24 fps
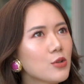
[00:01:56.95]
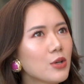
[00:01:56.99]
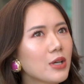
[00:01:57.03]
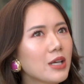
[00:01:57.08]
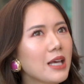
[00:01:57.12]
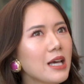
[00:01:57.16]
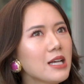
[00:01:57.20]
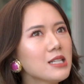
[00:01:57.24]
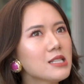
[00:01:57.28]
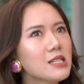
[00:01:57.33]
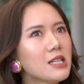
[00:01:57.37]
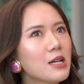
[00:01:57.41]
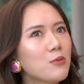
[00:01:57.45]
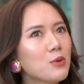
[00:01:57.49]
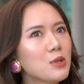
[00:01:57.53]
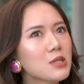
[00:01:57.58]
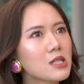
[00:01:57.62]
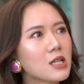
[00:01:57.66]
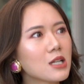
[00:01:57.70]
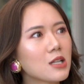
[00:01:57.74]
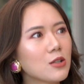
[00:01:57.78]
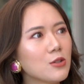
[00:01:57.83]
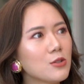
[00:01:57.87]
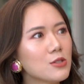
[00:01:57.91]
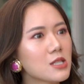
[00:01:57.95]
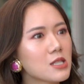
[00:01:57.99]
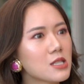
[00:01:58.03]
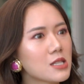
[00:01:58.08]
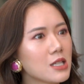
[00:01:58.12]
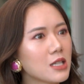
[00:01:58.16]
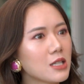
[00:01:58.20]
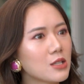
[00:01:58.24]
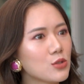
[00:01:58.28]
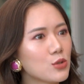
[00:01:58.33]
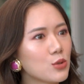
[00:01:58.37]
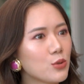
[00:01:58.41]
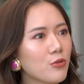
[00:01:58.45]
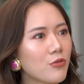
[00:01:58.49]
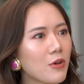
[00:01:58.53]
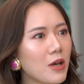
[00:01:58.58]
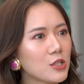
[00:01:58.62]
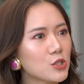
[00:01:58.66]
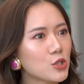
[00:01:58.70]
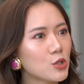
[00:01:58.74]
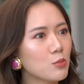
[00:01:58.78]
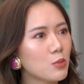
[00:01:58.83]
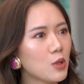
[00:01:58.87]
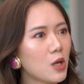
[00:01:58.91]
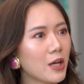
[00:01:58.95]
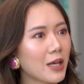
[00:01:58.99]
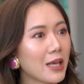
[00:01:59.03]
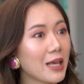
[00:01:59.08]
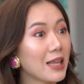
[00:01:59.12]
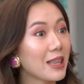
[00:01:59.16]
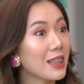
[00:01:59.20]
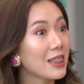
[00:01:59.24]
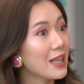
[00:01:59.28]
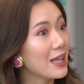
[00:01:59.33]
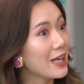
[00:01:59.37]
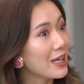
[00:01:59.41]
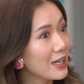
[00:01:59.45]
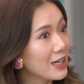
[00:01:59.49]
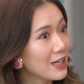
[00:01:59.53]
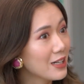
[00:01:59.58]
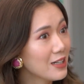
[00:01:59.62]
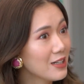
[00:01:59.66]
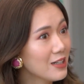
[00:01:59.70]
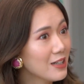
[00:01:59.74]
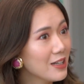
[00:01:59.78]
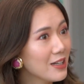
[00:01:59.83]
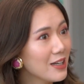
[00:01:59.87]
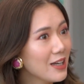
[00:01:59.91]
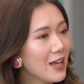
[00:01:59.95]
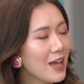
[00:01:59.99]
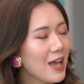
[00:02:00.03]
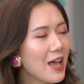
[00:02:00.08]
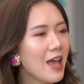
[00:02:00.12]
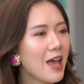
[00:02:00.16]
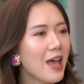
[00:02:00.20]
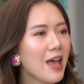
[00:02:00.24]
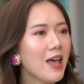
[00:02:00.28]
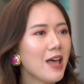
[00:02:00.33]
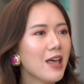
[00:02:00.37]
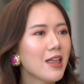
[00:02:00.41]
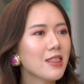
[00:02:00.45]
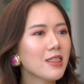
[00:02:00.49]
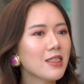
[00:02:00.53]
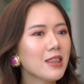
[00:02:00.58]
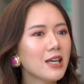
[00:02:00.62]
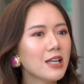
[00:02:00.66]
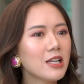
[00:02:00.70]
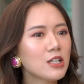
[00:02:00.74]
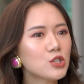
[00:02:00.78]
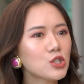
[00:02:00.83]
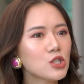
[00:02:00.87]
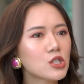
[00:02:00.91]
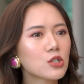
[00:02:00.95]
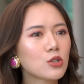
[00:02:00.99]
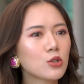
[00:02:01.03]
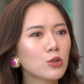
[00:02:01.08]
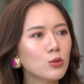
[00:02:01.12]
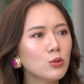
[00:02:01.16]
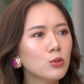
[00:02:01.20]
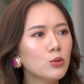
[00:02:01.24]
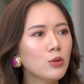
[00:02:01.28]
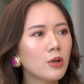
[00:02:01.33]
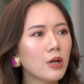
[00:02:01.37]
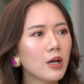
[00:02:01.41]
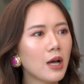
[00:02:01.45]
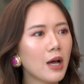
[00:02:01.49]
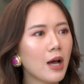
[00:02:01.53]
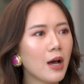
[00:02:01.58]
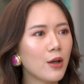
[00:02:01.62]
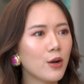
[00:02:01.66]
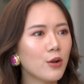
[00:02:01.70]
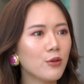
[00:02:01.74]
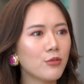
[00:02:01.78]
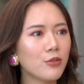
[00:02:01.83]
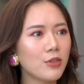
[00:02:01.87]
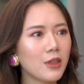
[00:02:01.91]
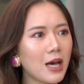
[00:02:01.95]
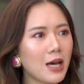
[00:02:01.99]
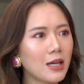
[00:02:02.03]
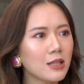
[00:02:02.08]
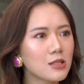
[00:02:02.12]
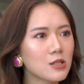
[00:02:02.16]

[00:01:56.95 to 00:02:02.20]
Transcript: I guess that was the closest thing to fashion blogging then. Mm-hmm. And then it just grew out of that.